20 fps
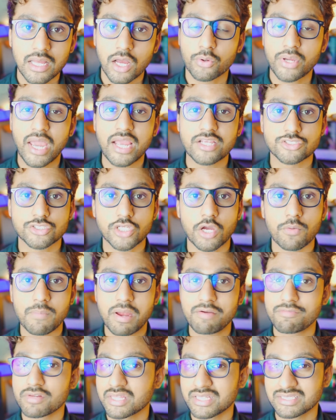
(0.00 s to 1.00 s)
Okay, so
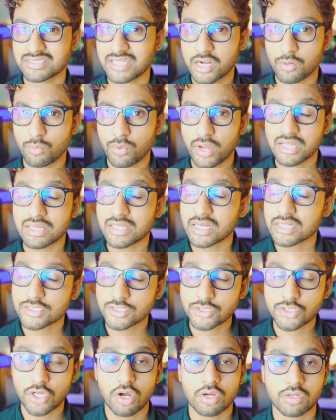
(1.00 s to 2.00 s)
everything's out of the way. Let's
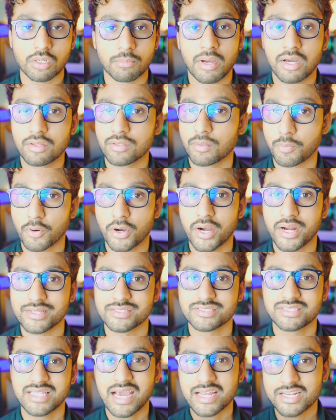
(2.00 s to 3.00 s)
talk about the
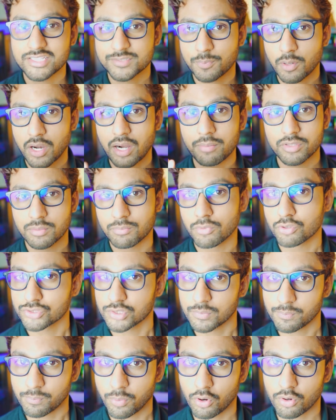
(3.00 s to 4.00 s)
price. That is probably the most
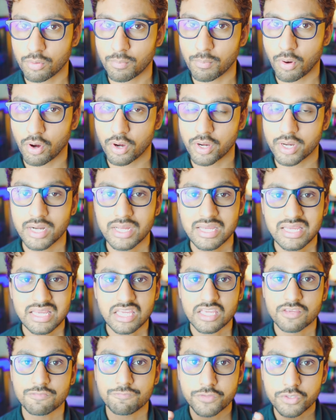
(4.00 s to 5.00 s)
important part
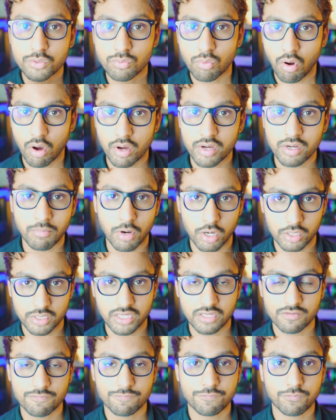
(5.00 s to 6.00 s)
if you are in the
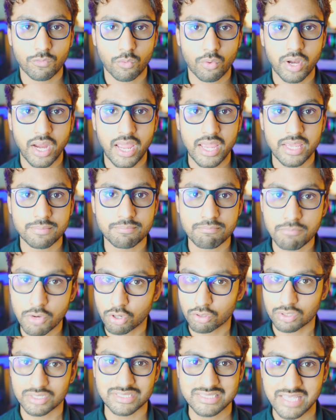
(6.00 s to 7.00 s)
market for a
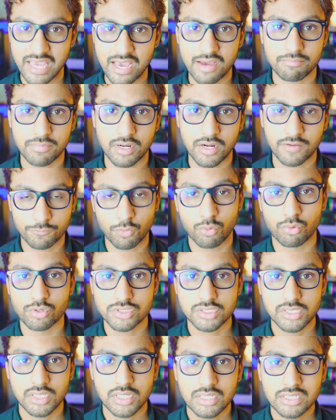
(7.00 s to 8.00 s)
mirrorless camera, of
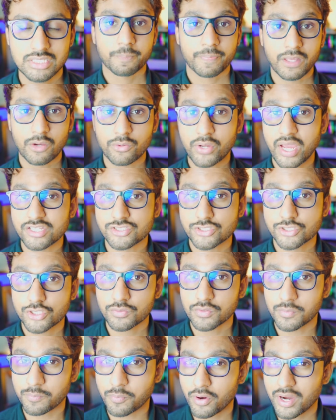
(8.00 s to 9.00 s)
course. Okay,
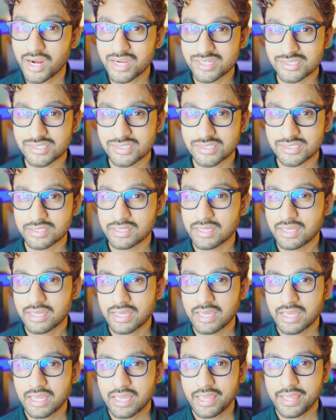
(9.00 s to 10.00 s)
so the price
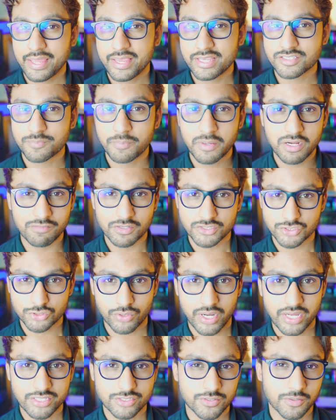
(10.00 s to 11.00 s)
is a bit of a
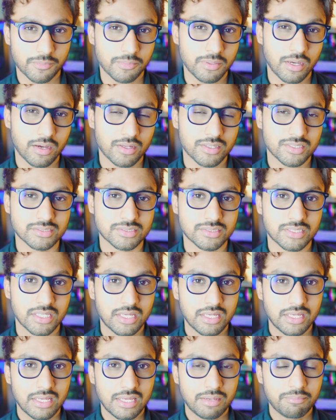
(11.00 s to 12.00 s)
stretch, to be honest.
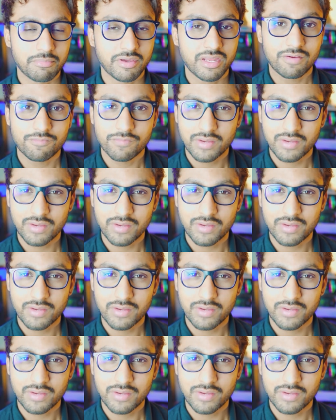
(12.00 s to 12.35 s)
Man,